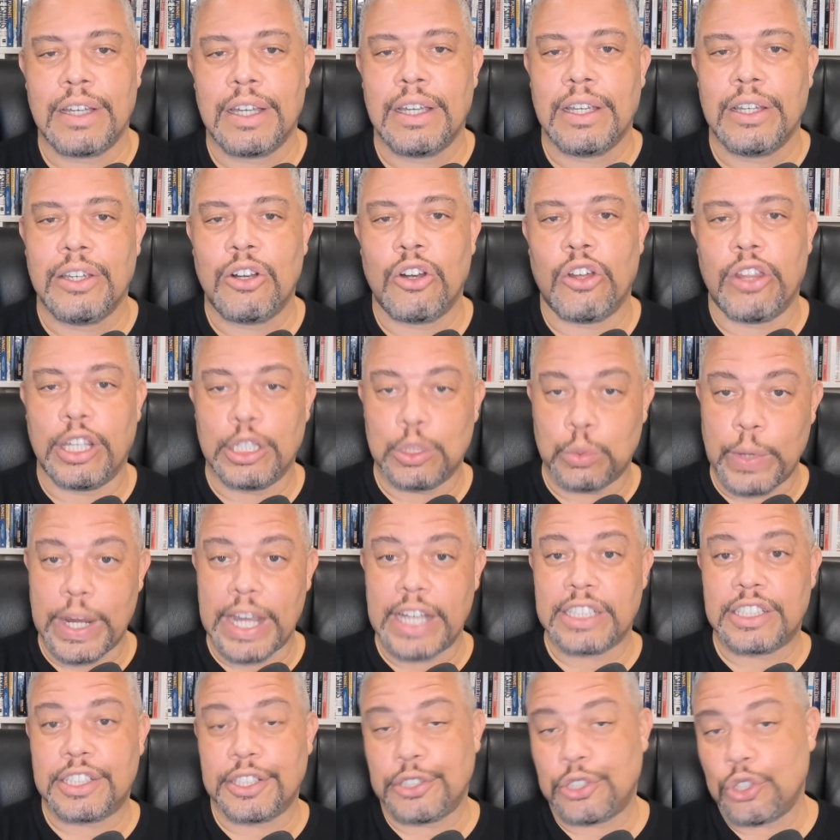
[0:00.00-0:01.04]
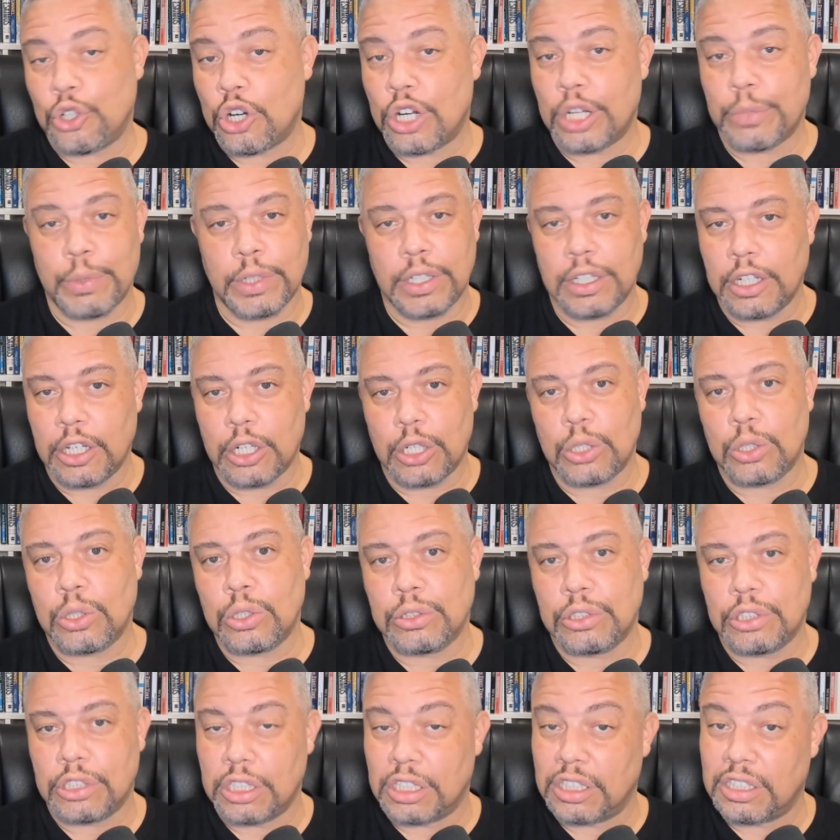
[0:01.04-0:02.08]
there's ways to do it with little
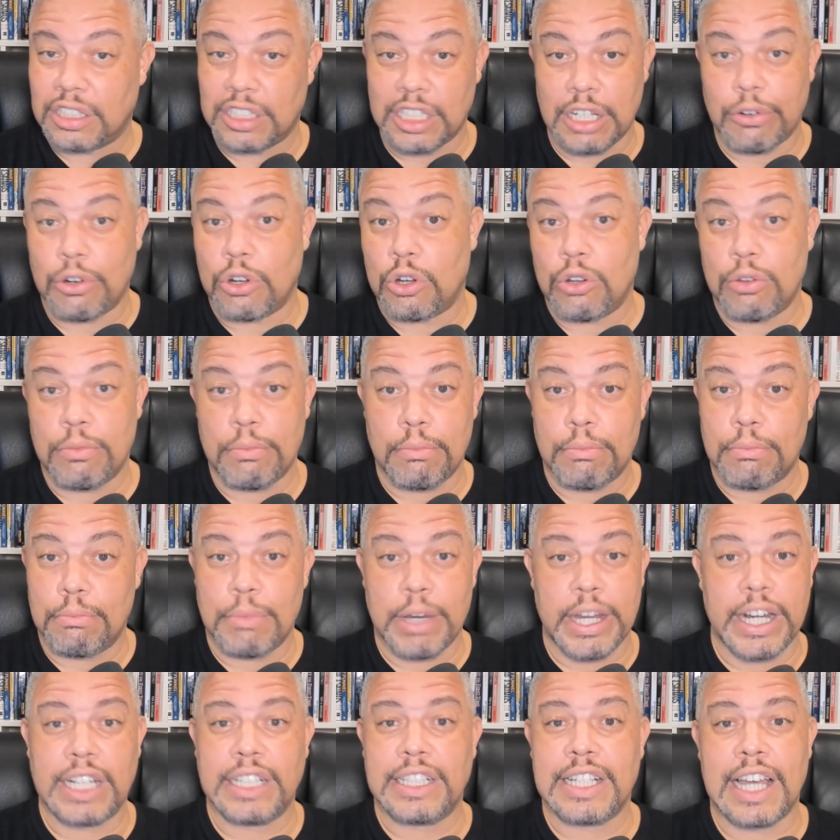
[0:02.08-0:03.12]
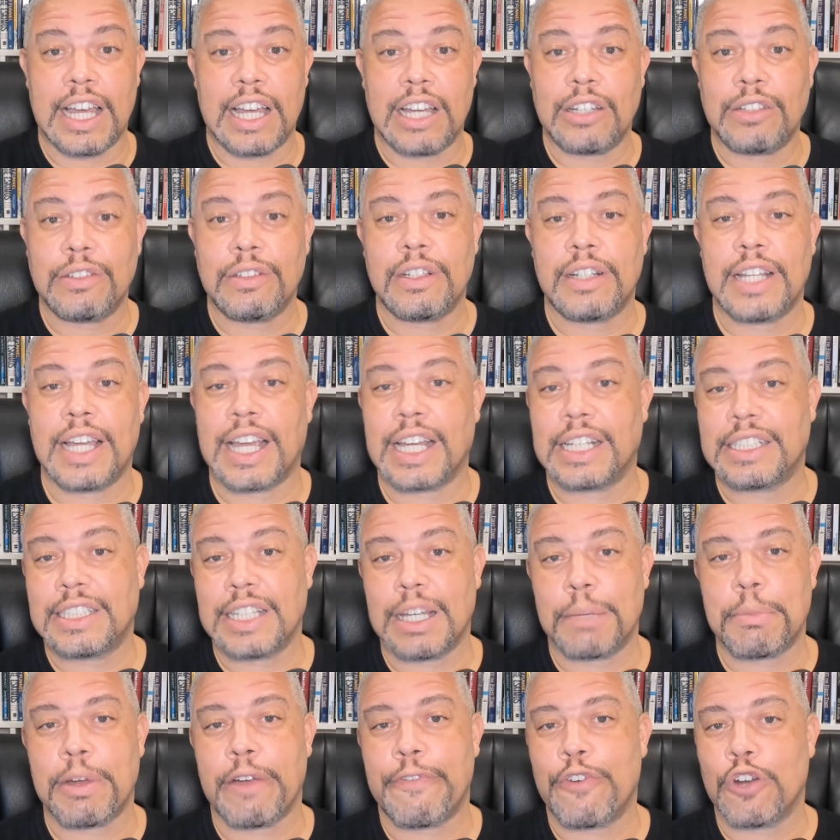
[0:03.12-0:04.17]
to zero money down. Like I
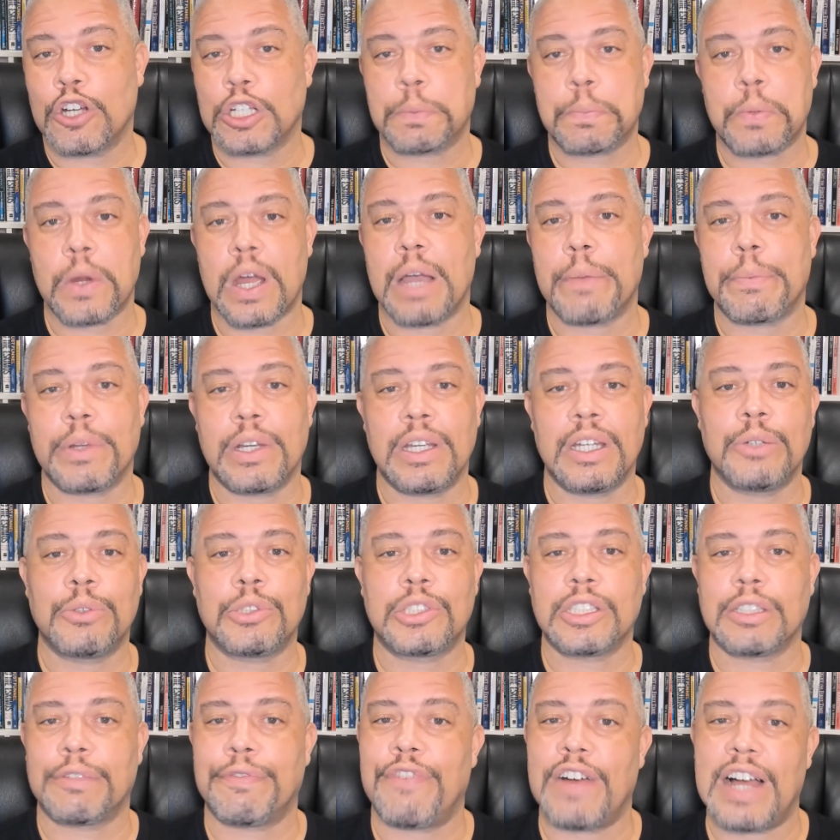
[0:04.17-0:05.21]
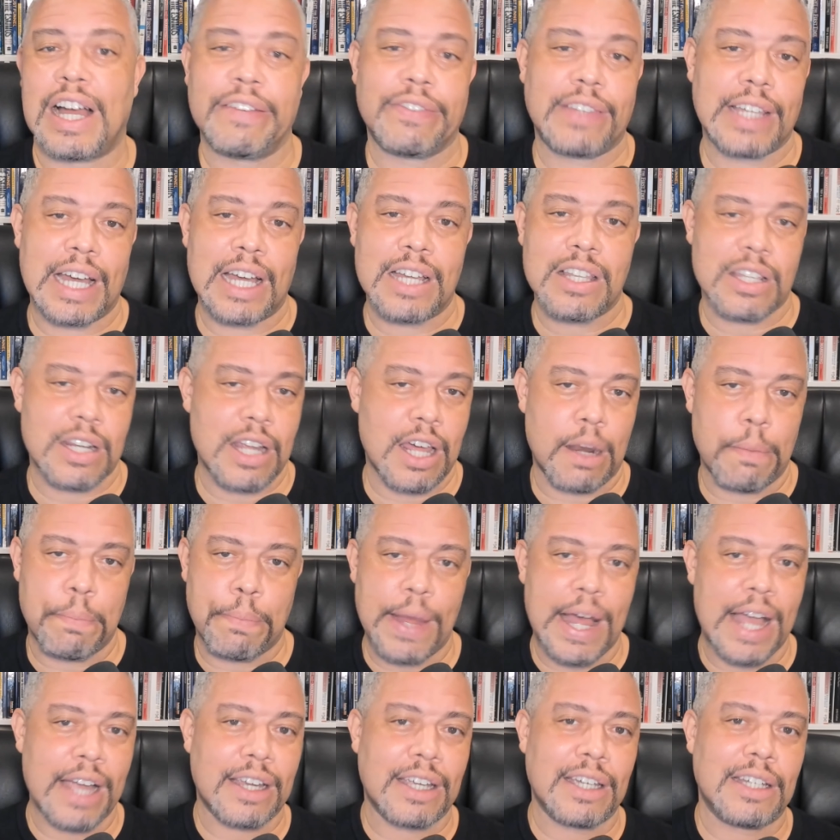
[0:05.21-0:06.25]
said, my first property, it was just $5,000 out of
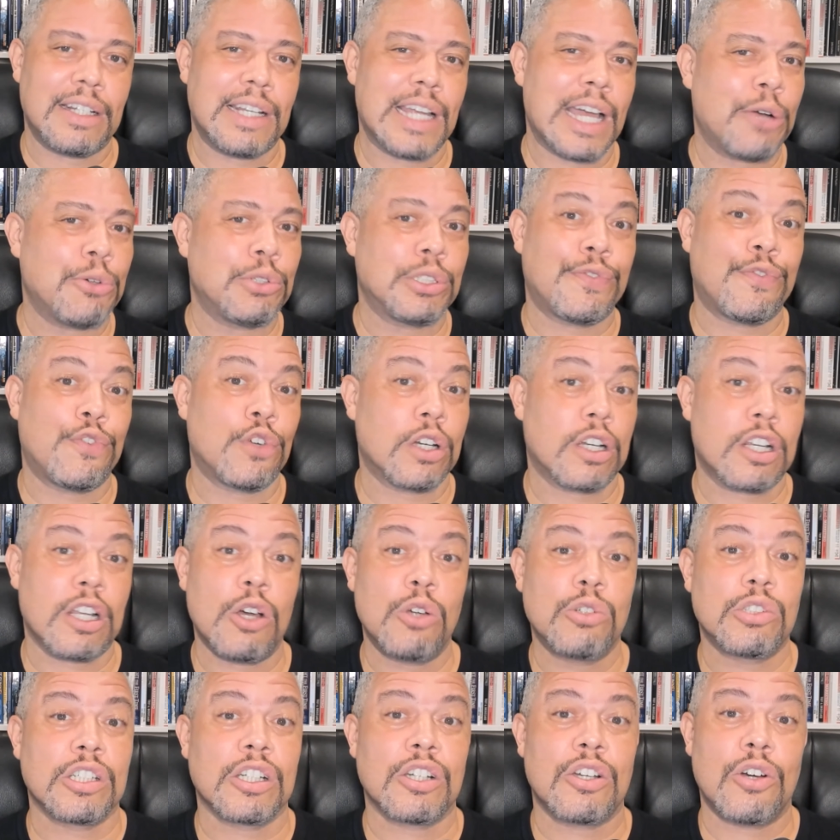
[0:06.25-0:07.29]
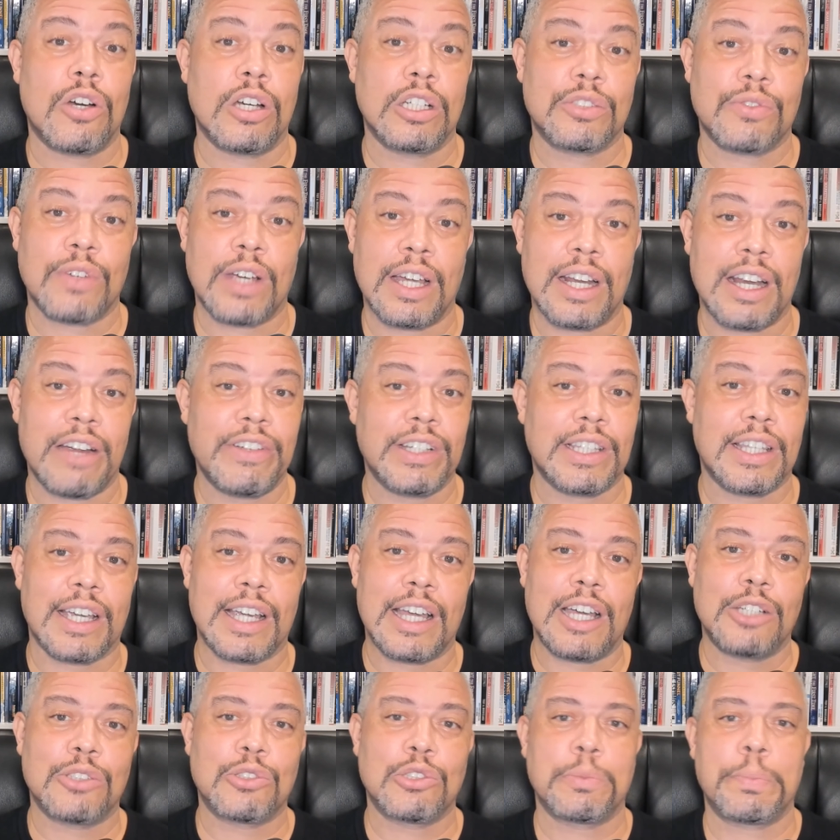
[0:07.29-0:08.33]
pocket, and that was for the closing costs, right? Everything
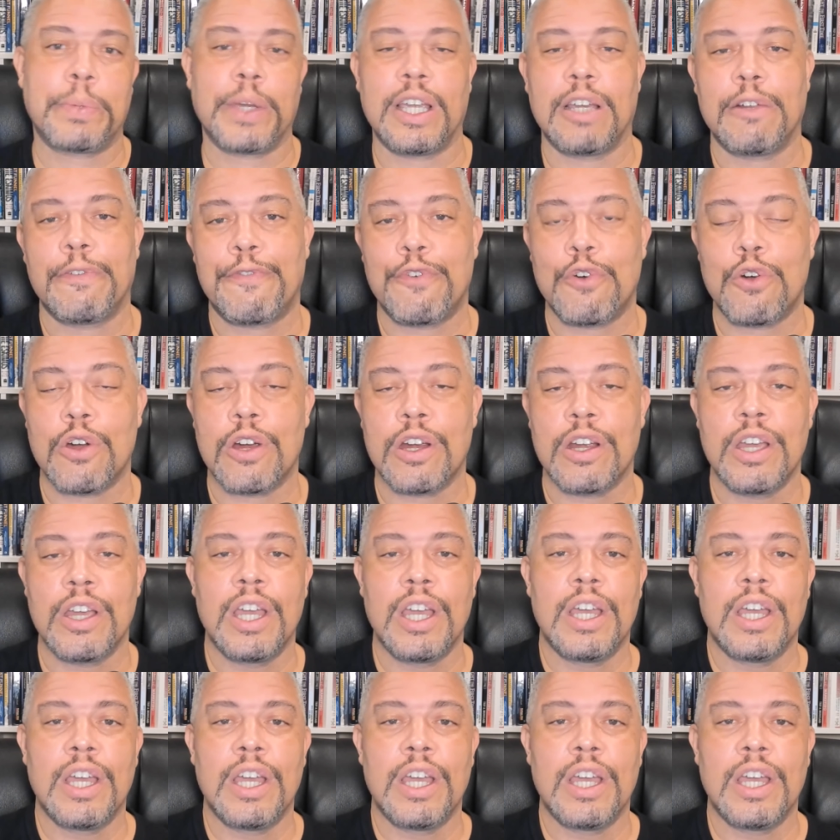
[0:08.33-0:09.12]
else was paid for.